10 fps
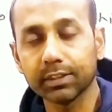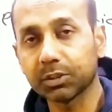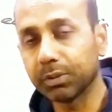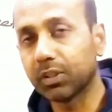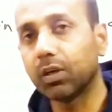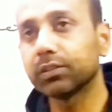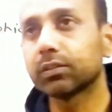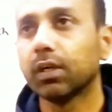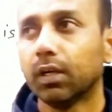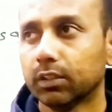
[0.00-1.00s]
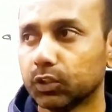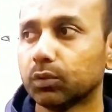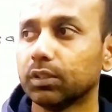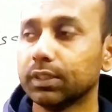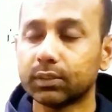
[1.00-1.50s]
It's because
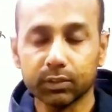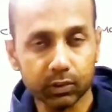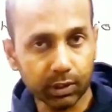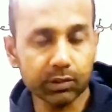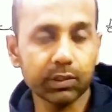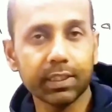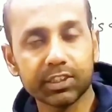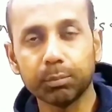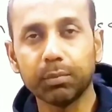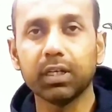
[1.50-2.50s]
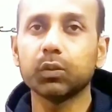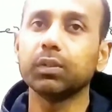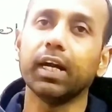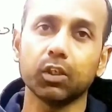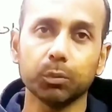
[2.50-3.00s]
its structure is similar to
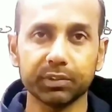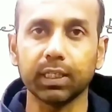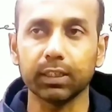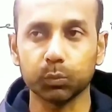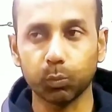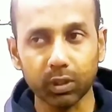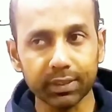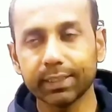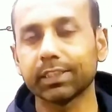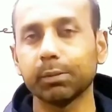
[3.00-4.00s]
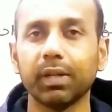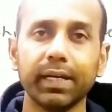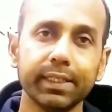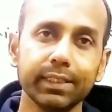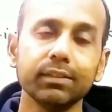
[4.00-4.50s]
that of starch. What that
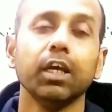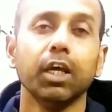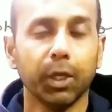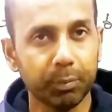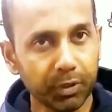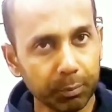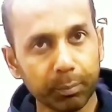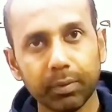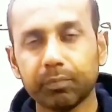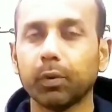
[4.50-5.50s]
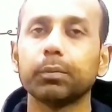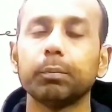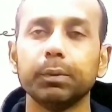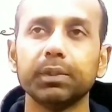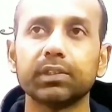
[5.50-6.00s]
similarity is, if you remember from the
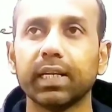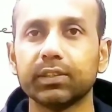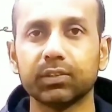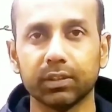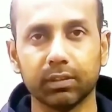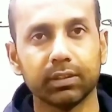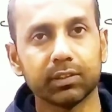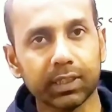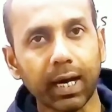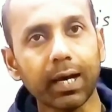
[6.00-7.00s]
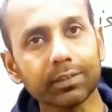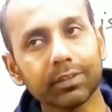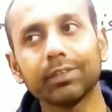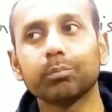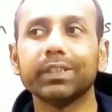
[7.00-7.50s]
previous lecture, starch
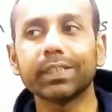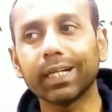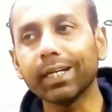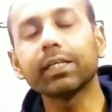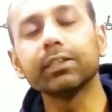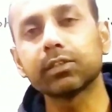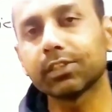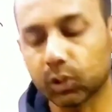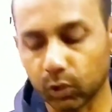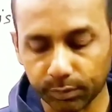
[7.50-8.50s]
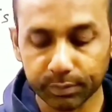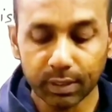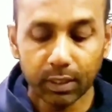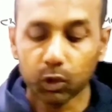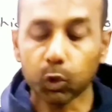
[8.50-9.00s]
basically consists of
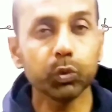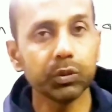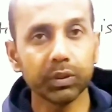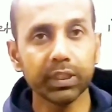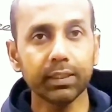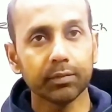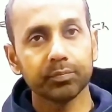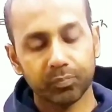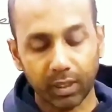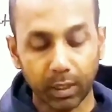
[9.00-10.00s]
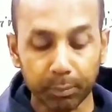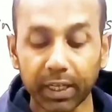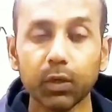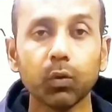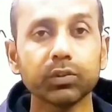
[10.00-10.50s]
two units,
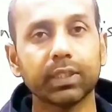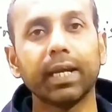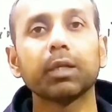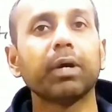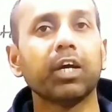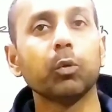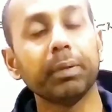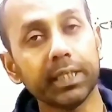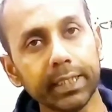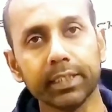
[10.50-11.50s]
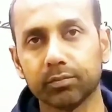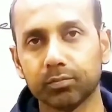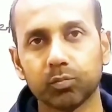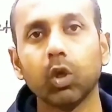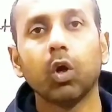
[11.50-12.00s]
amylose and amylopectin.
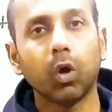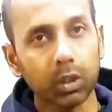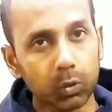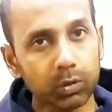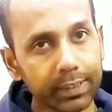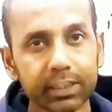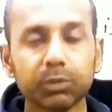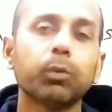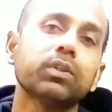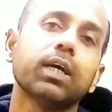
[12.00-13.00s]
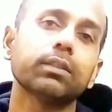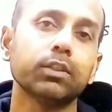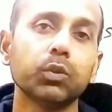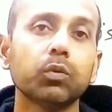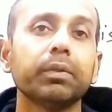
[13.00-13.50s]
Although these both are
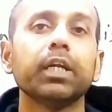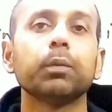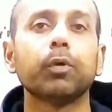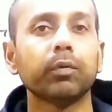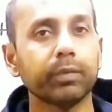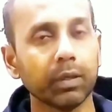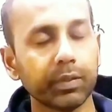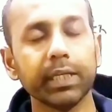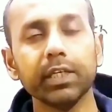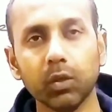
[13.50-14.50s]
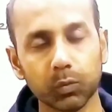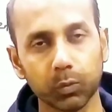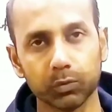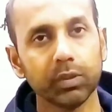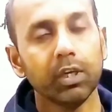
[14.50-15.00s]
made up of alpha D
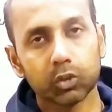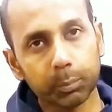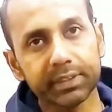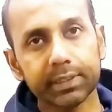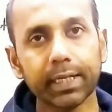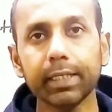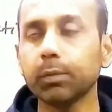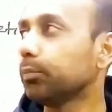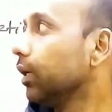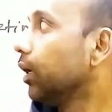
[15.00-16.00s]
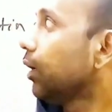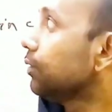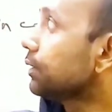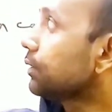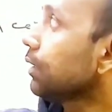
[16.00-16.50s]
glucose. So basically
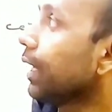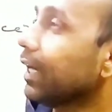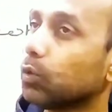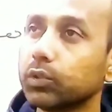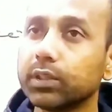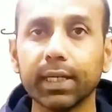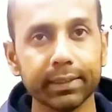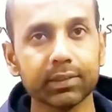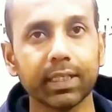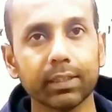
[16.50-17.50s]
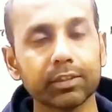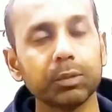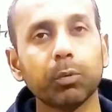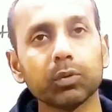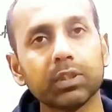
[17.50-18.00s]
glycogen and starch, they
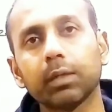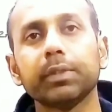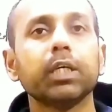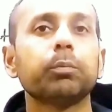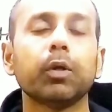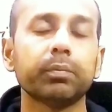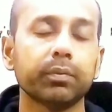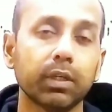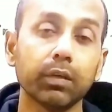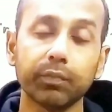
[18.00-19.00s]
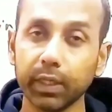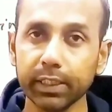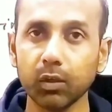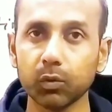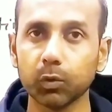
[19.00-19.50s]
both are made up of alpha D
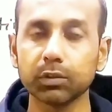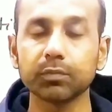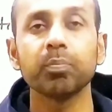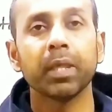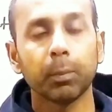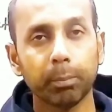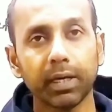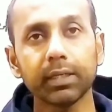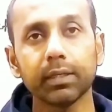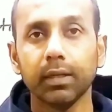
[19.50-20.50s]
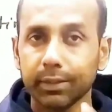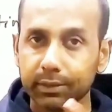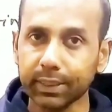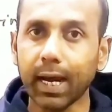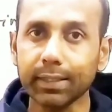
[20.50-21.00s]
glucose, but
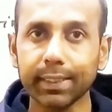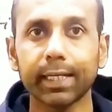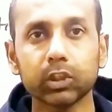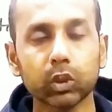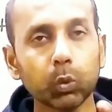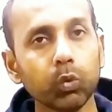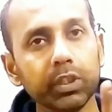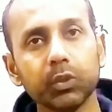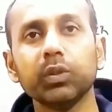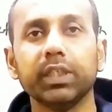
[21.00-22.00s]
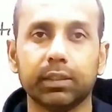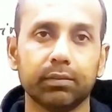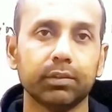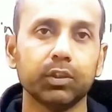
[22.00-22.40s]
starch has two units.